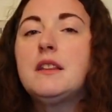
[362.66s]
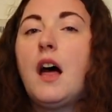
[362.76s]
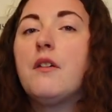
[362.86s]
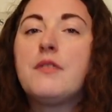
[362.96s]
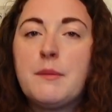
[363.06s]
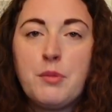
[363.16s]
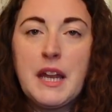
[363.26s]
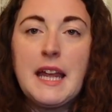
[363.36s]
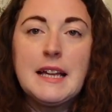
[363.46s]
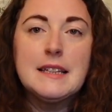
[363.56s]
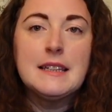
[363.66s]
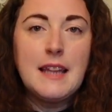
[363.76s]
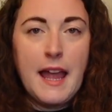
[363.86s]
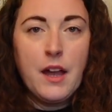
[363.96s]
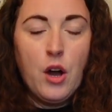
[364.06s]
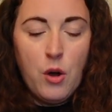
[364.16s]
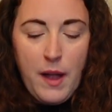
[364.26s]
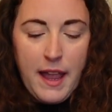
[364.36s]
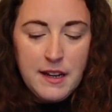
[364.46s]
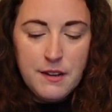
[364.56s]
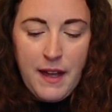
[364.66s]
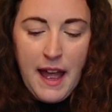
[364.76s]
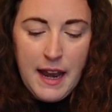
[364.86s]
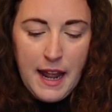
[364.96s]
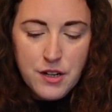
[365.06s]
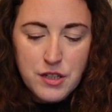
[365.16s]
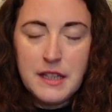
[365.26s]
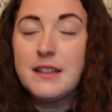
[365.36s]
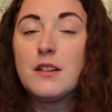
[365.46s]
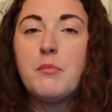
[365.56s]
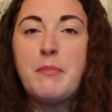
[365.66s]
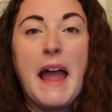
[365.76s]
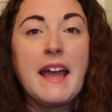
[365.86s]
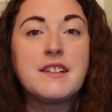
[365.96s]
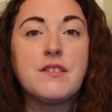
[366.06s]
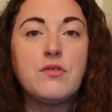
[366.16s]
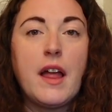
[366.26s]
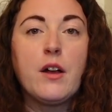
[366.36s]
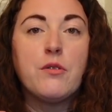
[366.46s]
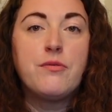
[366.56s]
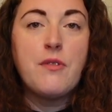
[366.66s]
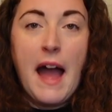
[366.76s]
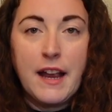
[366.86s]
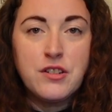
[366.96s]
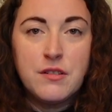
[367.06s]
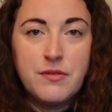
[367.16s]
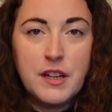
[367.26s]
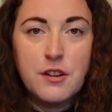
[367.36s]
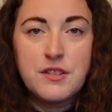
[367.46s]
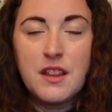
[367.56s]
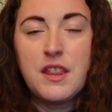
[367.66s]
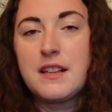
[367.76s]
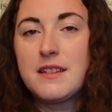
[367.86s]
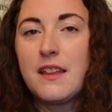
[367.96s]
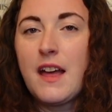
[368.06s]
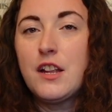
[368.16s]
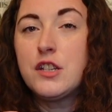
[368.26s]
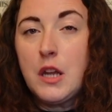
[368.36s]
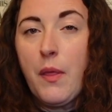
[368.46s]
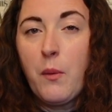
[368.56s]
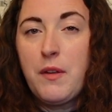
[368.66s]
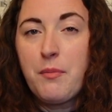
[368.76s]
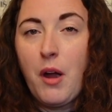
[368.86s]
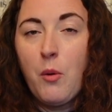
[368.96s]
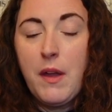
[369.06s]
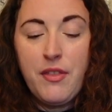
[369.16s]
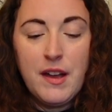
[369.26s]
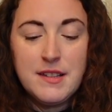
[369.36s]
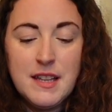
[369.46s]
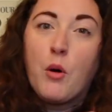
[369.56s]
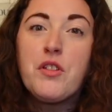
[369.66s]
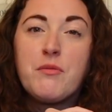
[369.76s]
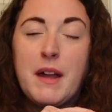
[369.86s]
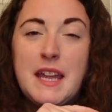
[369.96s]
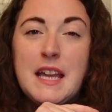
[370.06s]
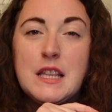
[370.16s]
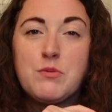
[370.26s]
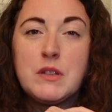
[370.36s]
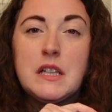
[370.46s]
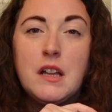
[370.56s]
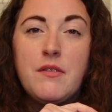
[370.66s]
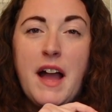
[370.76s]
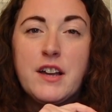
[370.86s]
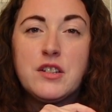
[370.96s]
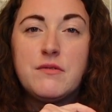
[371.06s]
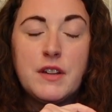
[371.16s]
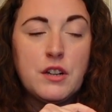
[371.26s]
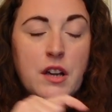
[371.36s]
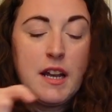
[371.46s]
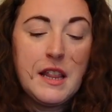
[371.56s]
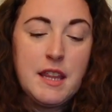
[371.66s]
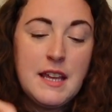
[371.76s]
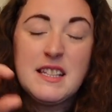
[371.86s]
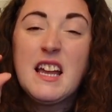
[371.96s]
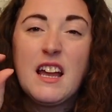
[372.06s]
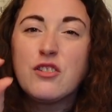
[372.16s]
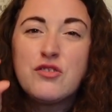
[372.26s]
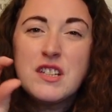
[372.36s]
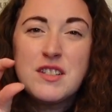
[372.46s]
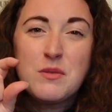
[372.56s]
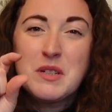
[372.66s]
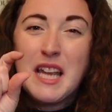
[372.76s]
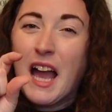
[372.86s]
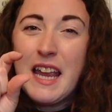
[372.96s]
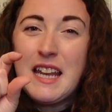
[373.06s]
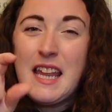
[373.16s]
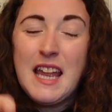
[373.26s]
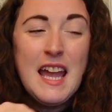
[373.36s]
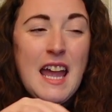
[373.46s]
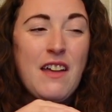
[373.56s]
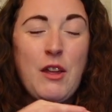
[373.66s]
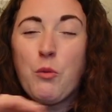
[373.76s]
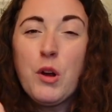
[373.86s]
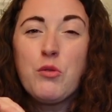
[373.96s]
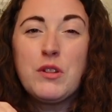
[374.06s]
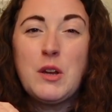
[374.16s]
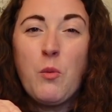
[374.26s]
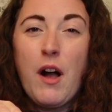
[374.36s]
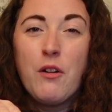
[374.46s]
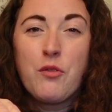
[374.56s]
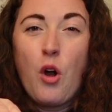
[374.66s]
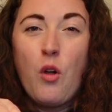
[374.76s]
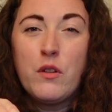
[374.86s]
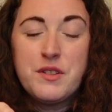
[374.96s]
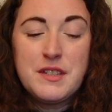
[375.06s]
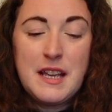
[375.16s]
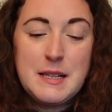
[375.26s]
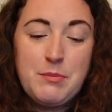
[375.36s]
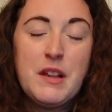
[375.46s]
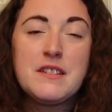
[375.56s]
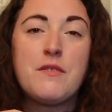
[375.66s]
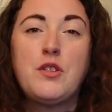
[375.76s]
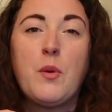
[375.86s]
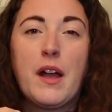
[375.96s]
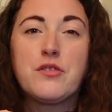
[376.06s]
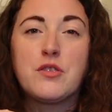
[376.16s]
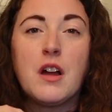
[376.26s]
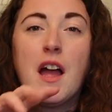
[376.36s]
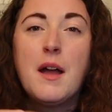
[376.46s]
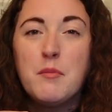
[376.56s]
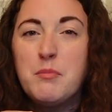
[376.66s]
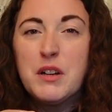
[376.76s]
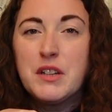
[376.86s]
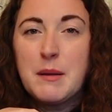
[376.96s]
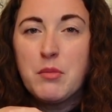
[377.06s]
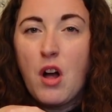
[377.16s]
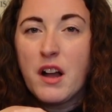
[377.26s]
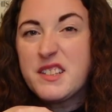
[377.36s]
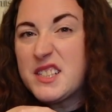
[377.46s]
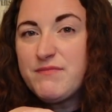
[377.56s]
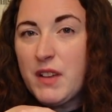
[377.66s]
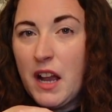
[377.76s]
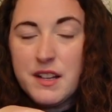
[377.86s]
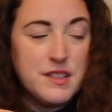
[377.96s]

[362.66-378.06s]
love bringing Lego and have had actually little bags of Lego action figures and things like that too that we've brought with us. Both of my kids really love action figure kind of things, and they're just so tiny and they work really well for all those things, plus a few extra building blocks kind of